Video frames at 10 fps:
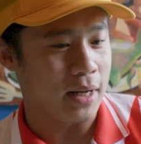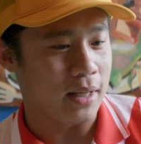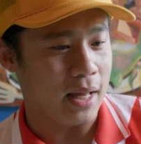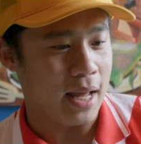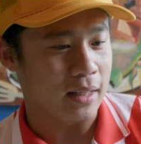gonna
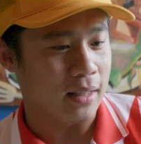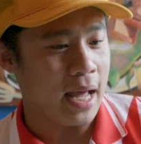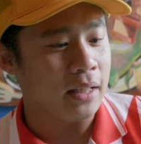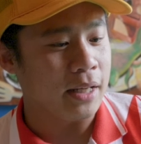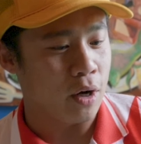like
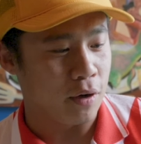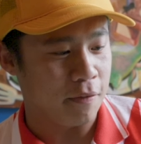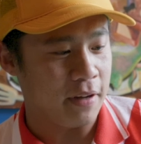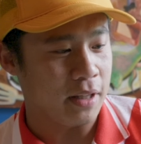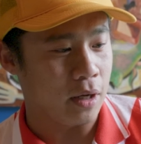lightly
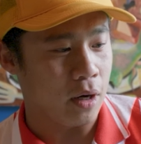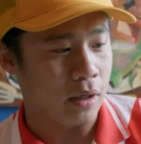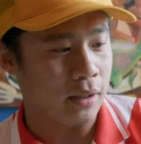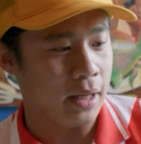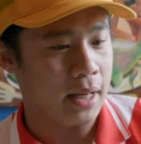confit the
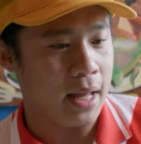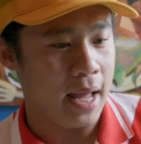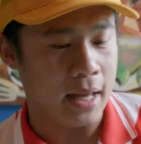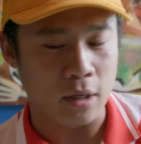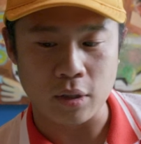garlic
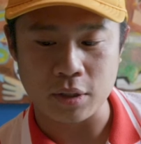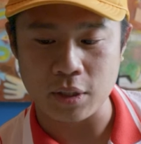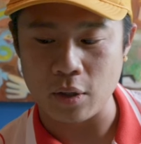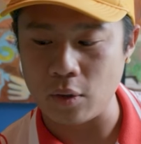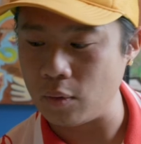and
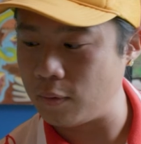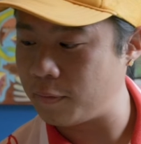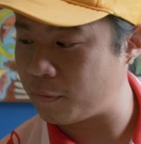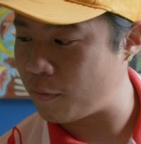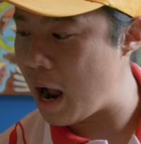also
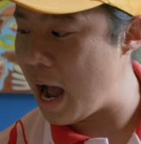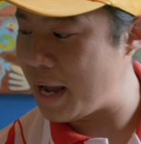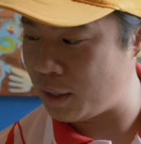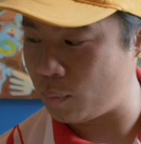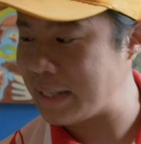
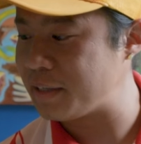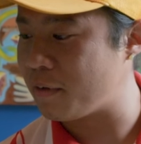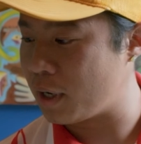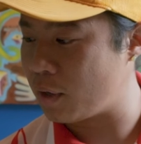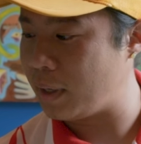fry the rest of
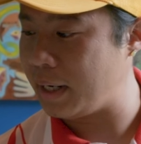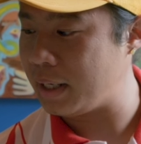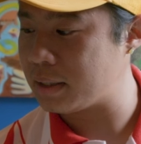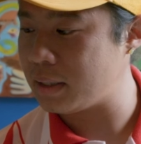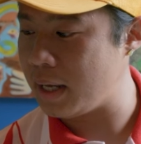our
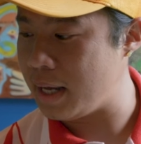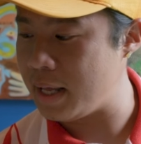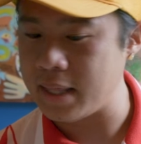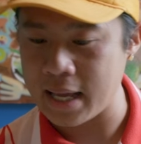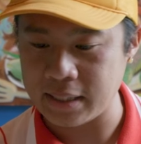ingredients
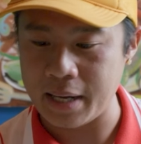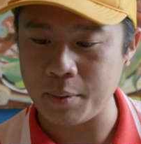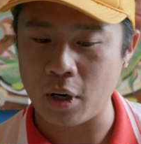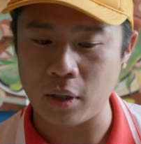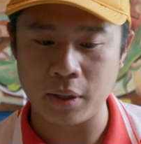in that same
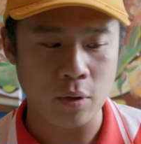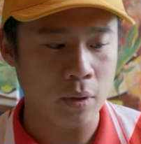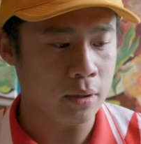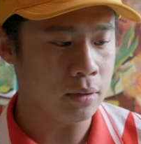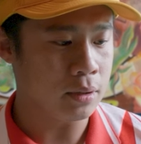garlic
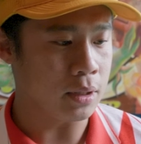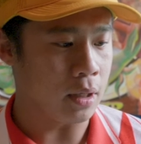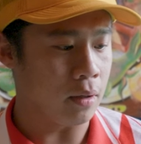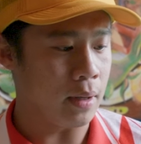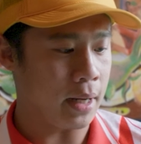oil.
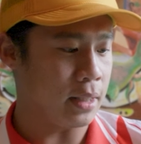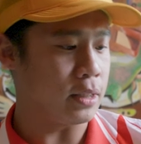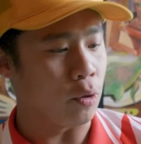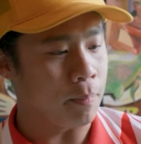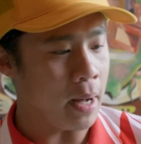So I got this
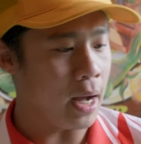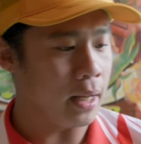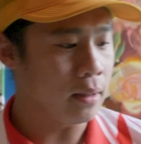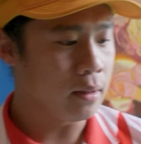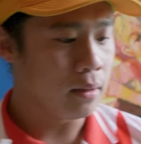little
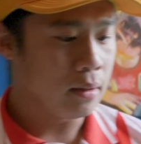pot